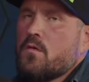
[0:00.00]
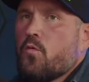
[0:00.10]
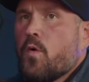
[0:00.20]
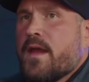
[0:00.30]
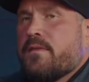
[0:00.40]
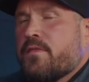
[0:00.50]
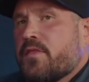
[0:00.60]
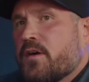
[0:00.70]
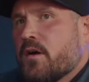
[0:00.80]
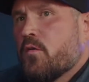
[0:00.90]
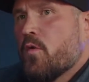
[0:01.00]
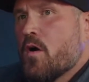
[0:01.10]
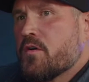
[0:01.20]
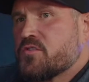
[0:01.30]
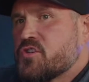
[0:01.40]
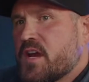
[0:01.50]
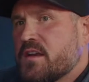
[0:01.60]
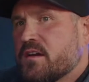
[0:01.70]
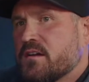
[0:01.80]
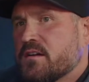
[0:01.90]
When the woke
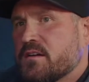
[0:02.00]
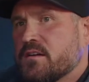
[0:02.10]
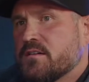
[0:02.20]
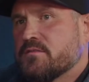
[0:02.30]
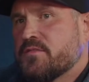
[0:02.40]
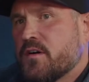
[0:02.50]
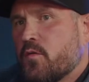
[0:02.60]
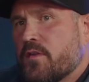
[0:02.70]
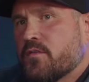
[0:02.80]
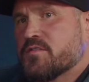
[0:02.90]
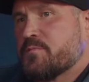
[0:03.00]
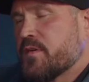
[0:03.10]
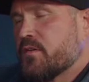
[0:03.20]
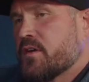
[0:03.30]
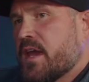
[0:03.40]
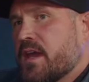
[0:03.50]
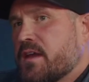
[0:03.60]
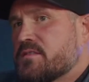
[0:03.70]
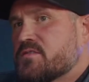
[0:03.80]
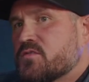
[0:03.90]
agenda of whether it's Bill
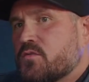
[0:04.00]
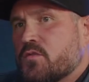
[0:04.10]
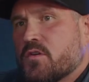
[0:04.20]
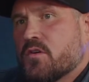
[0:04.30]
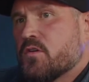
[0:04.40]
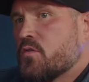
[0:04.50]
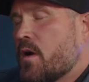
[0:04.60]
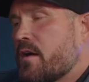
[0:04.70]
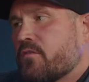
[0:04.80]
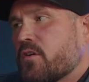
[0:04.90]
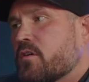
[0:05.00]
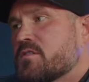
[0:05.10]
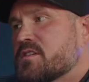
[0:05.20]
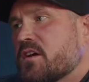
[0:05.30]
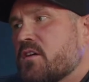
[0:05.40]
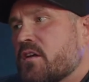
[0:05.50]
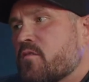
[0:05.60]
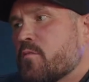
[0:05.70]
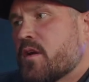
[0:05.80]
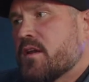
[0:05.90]
Gates or whoever telling
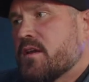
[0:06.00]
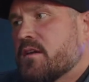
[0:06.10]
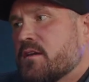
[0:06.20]
everybody,